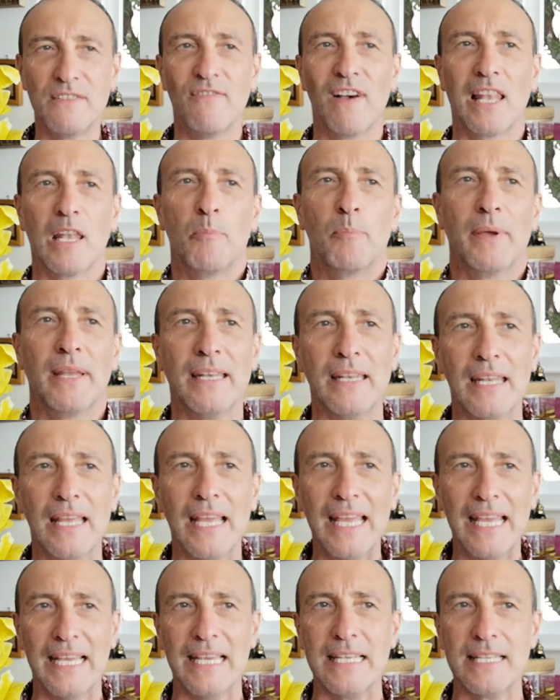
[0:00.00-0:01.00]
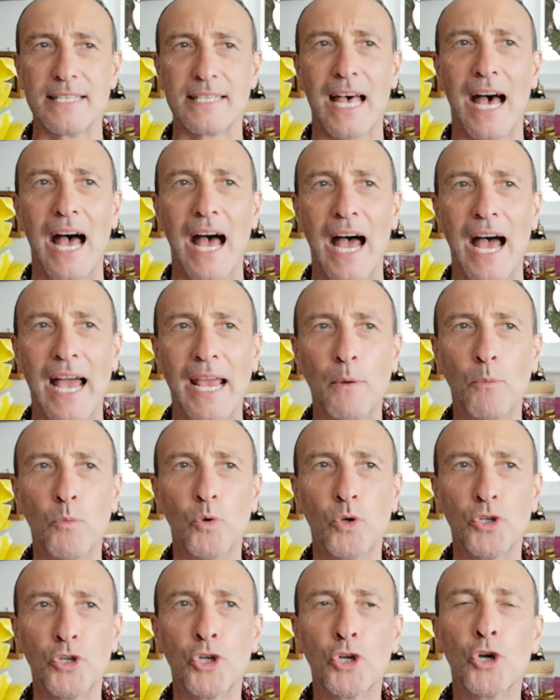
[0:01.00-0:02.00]
developing is I
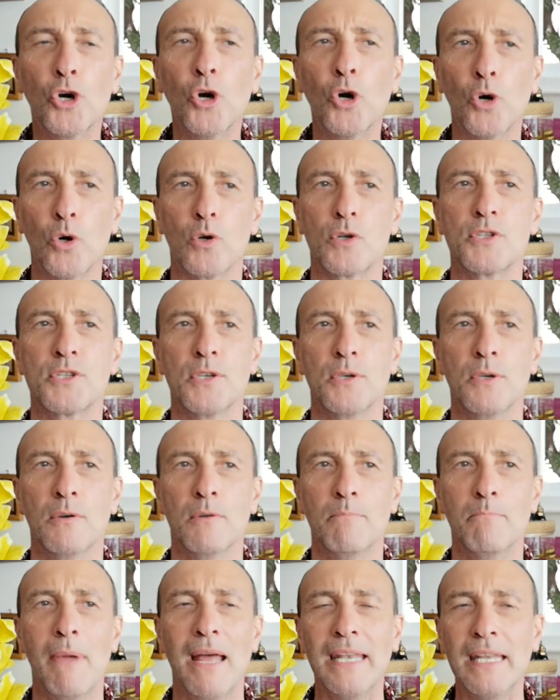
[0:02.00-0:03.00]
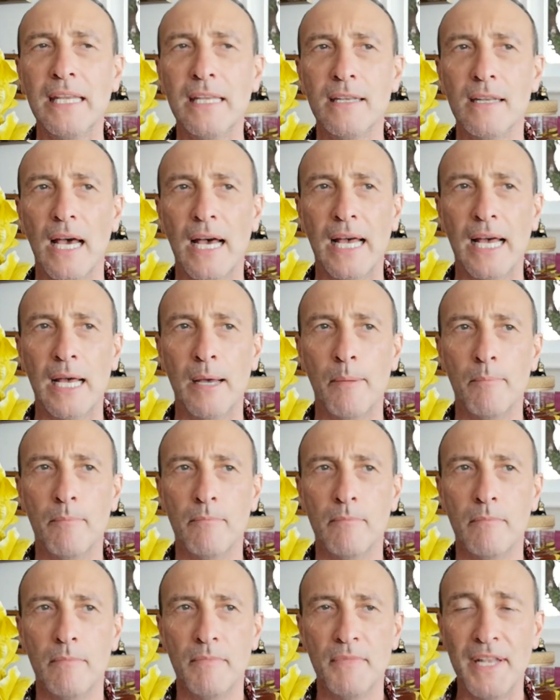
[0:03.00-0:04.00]
would go to many um,